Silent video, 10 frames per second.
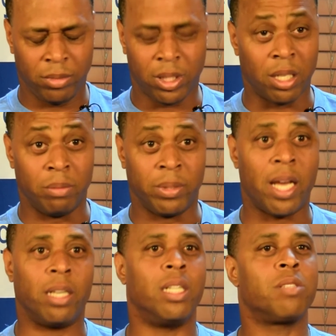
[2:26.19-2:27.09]
cut them
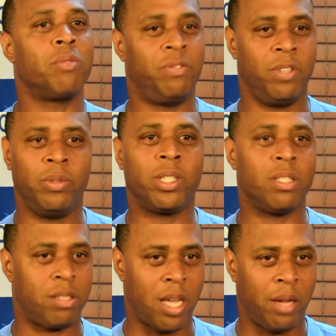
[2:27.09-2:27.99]
down unless we feel we can
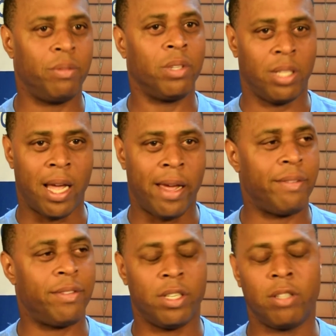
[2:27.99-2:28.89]
save their
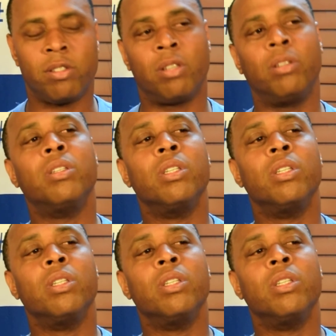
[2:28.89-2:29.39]
life, you know. So,